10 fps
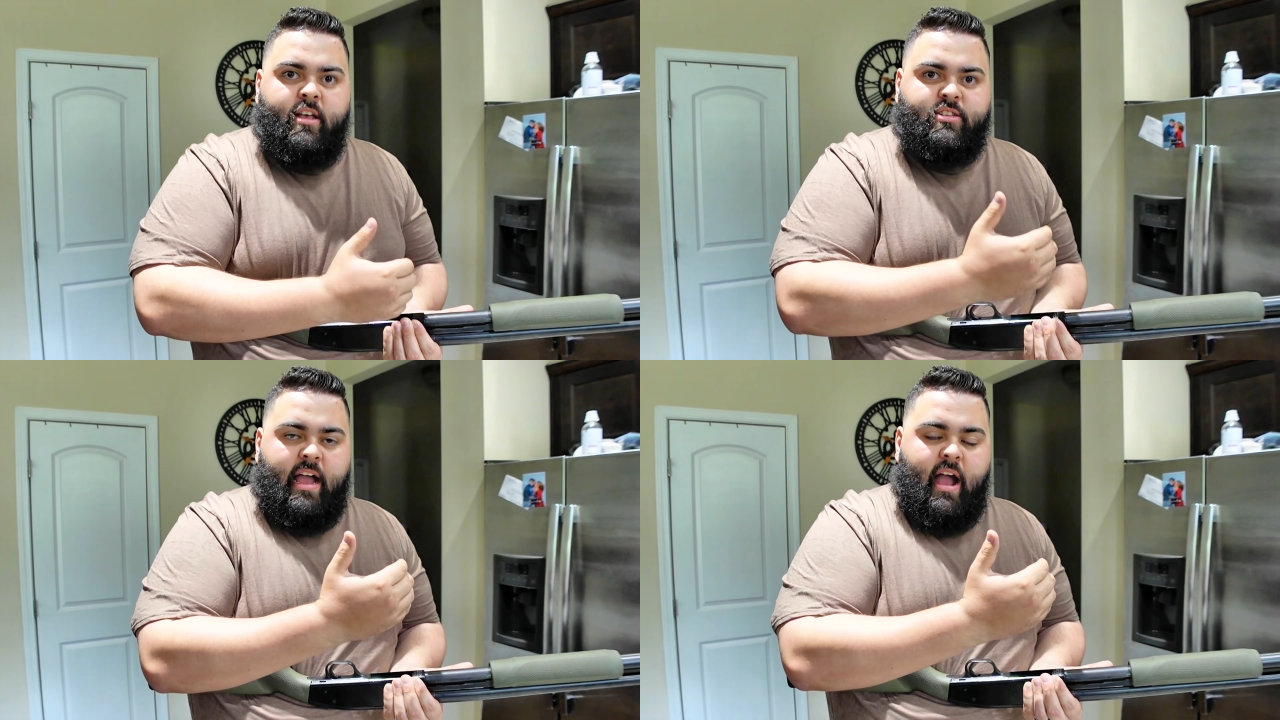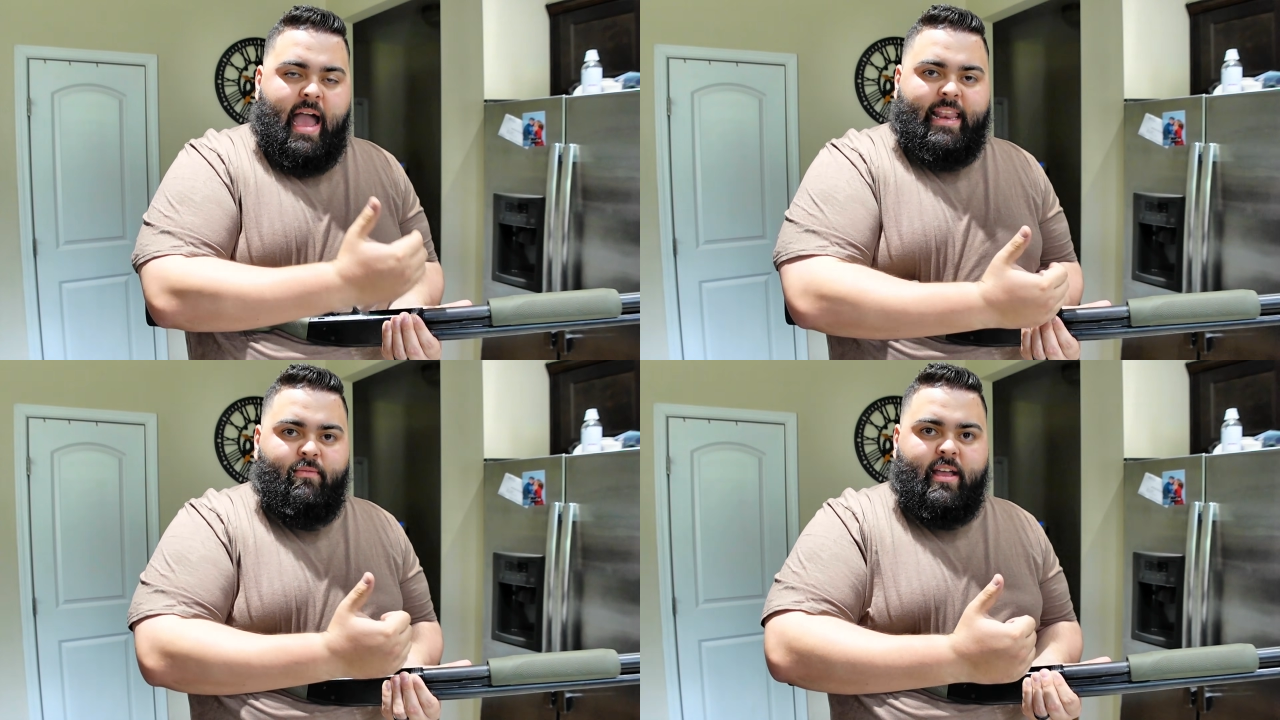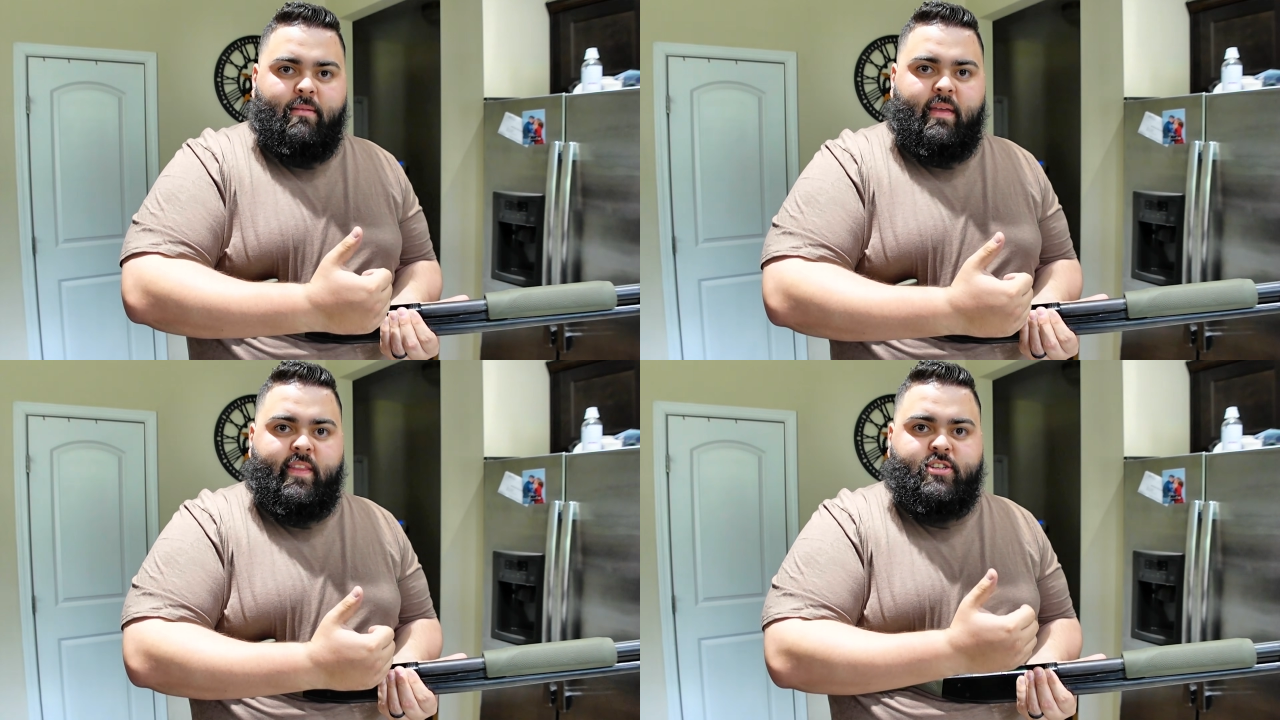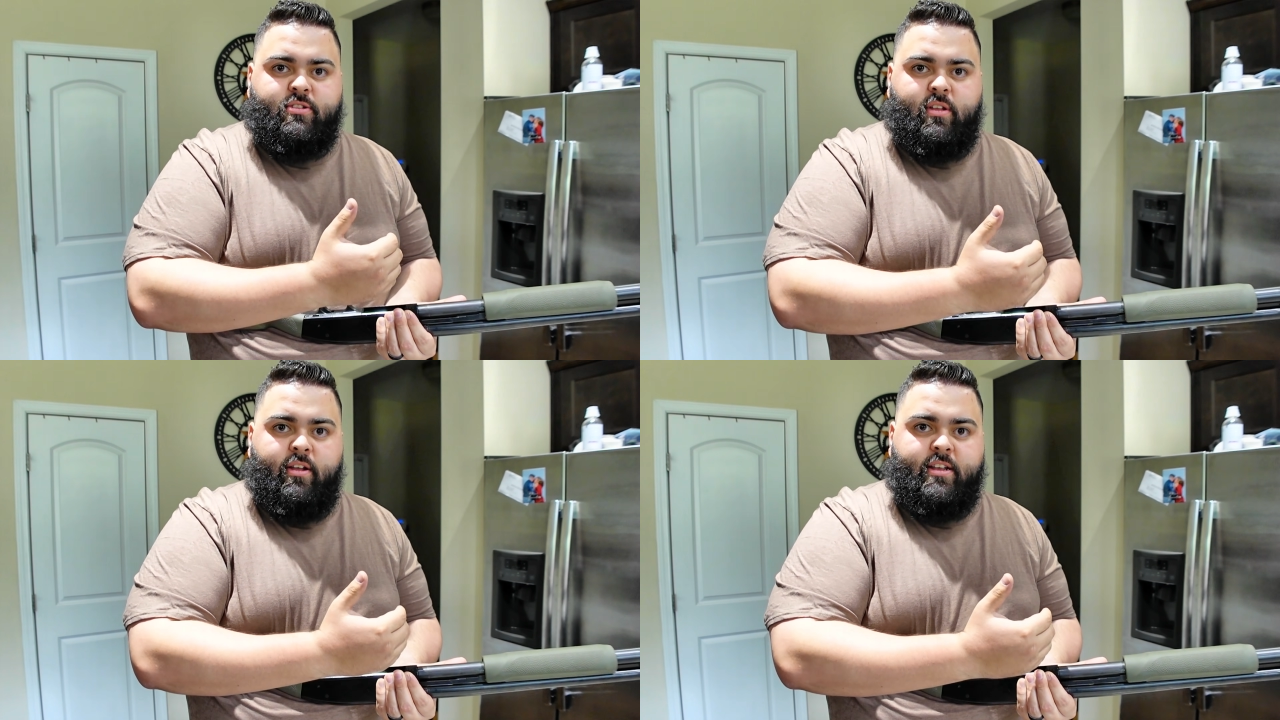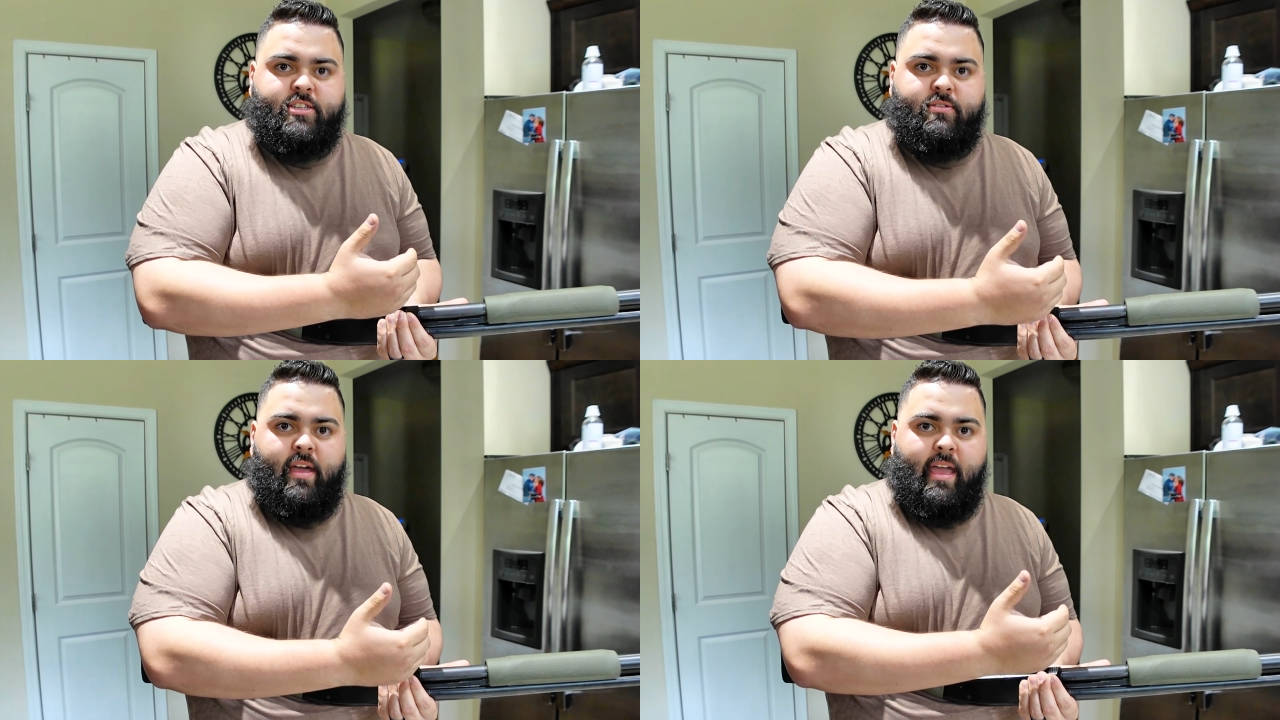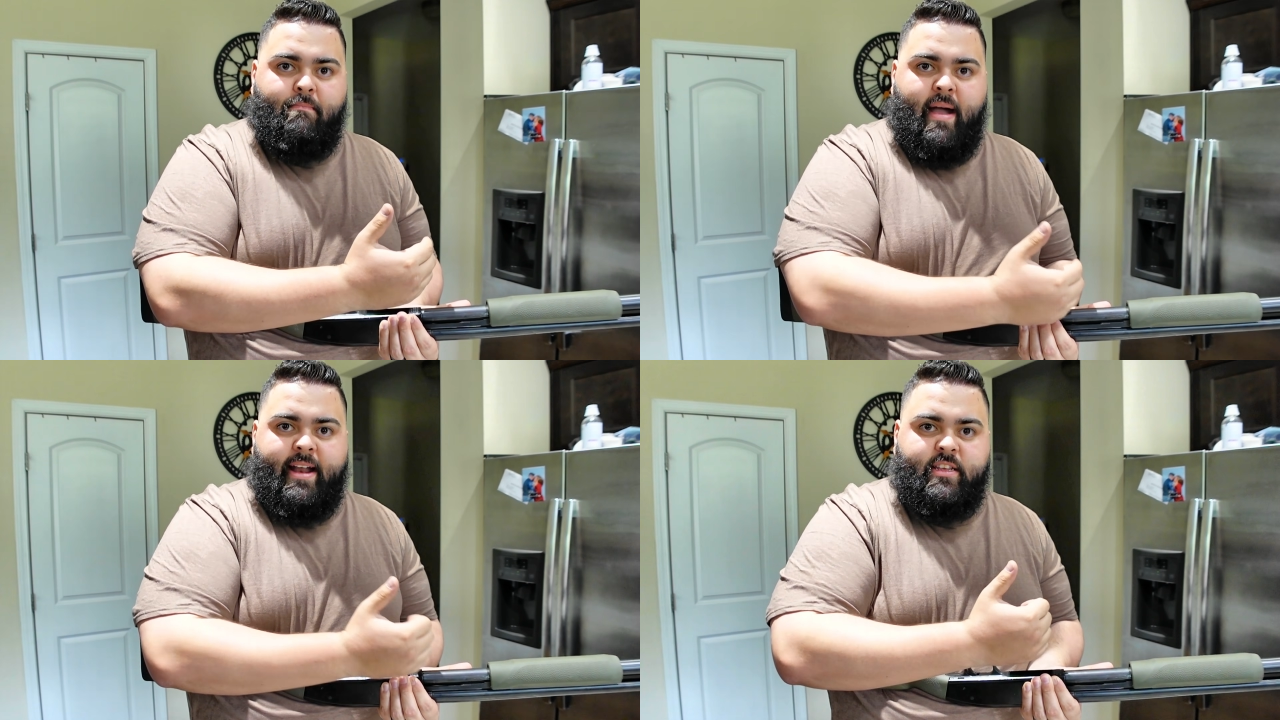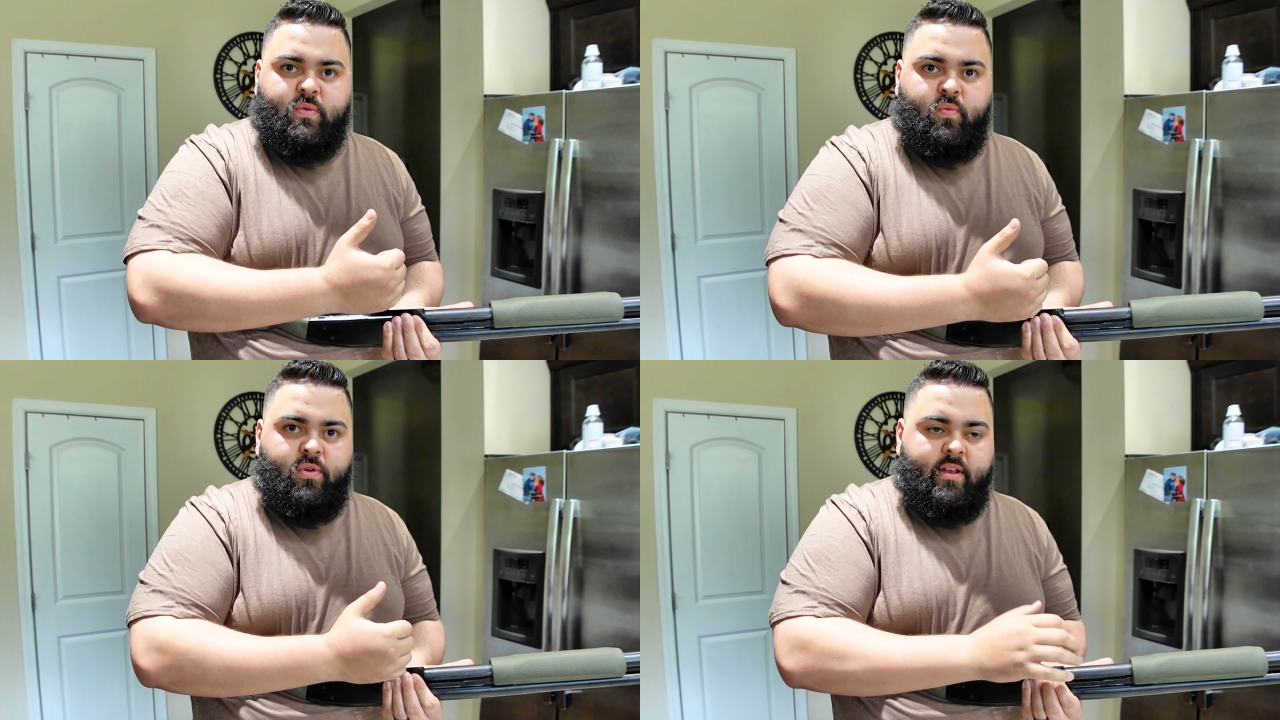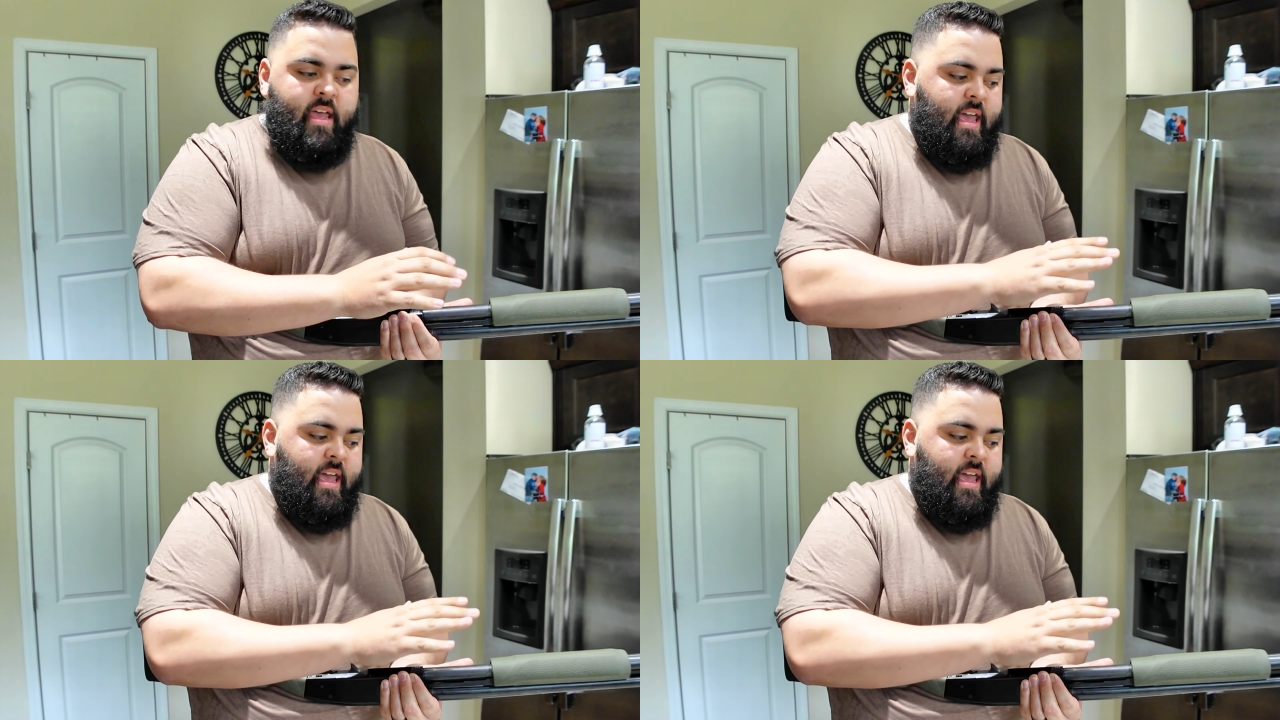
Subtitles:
So I highly recommend that you load it to a -1.